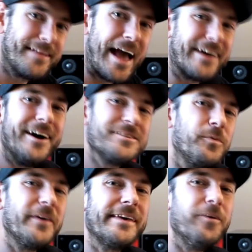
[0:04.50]
Hey guys,
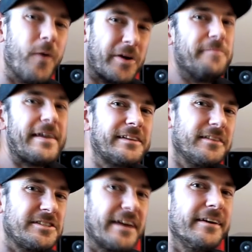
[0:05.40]
Will here, welcome back to
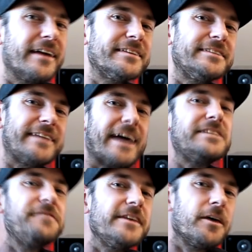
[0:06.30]
the channel. Now
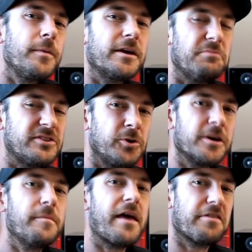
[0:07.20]
today's video, we're gonna be
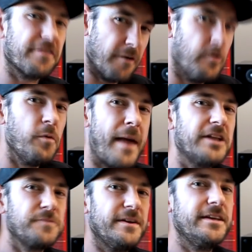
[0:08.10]
talking about thermal
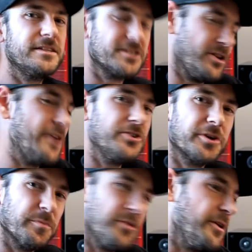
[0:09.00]
management inside your
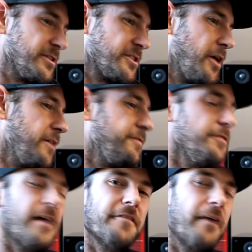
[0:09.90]
computer. So if
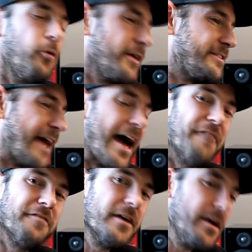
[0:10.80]
you've ever wanted to
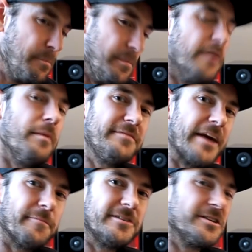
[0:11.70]
have minimum
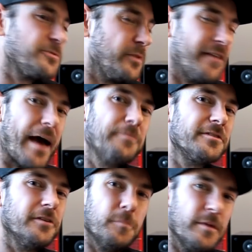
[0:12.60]
temperatures with
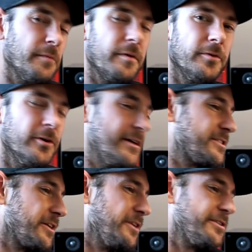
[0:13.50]
absolute minimum noise
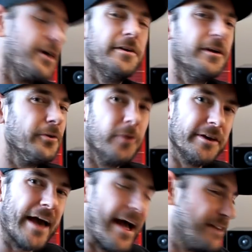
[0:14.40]
so you don't annoy
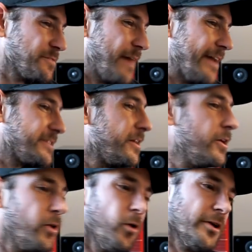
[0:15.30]
your housemates,
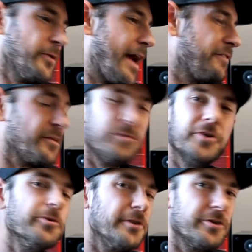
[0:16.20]
or you wanna have a
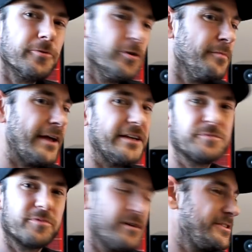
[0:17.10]
computer in your room that is
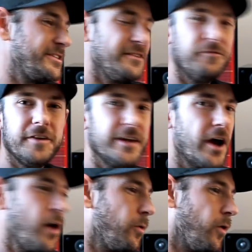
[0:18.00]
processing
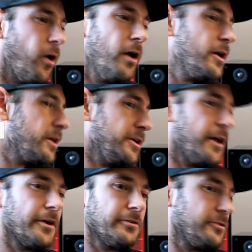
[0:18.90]
video or, you
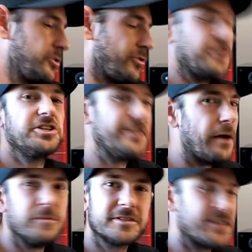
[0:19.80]
know, crunching
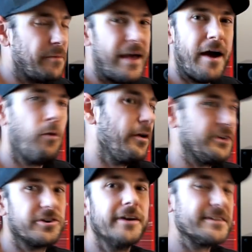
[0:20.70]
numbers somehow while
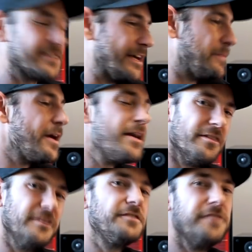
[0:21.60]
you're trying to sleep,
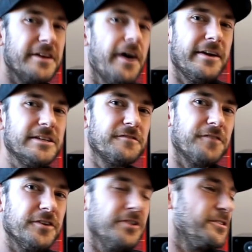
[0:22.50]
this video is
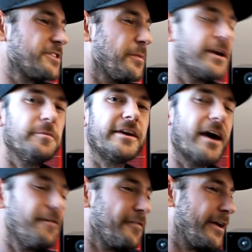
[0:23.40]
for you. So we're gonna be
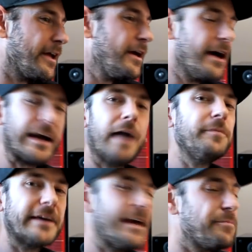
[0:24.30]
covering a
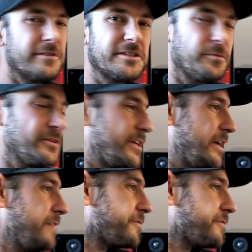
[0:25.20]
couple of key principles here,